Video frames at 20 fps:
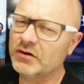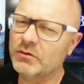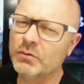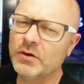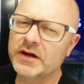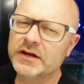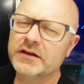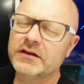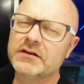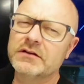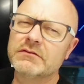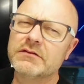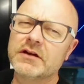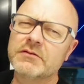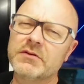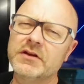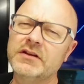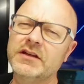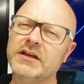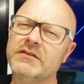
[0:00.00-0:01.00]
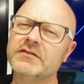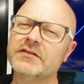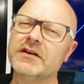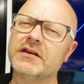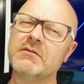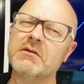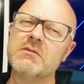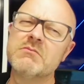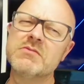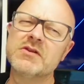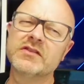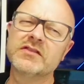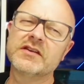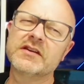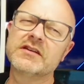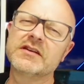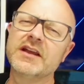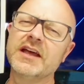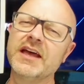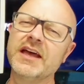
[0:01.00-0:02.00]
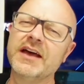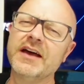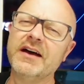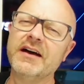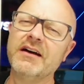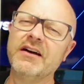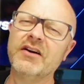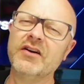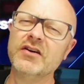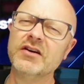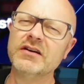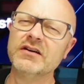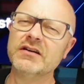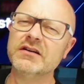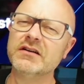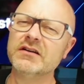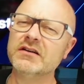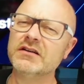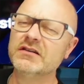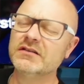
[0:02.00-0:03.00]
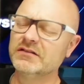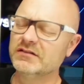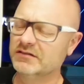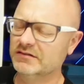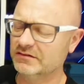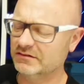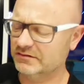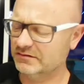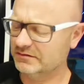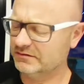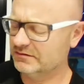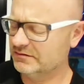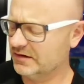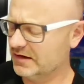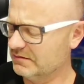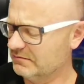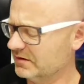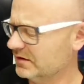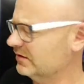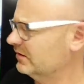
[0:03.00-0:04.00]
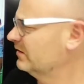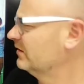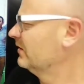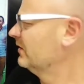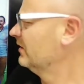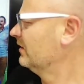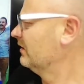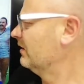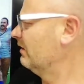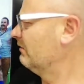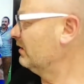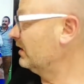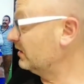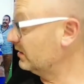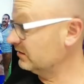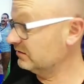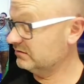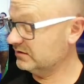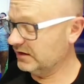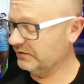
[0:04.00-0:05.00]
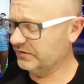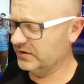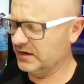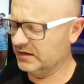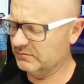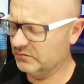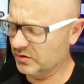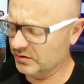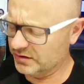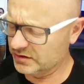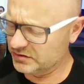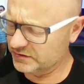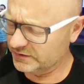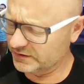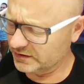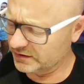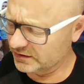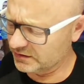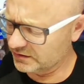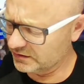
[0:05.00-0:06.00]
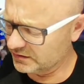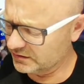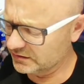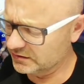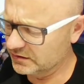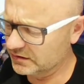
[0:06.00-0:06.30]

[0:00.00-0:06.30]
Waikato rugby team's going to be missing now. Damn it! I mean, it's definitely more interesting than a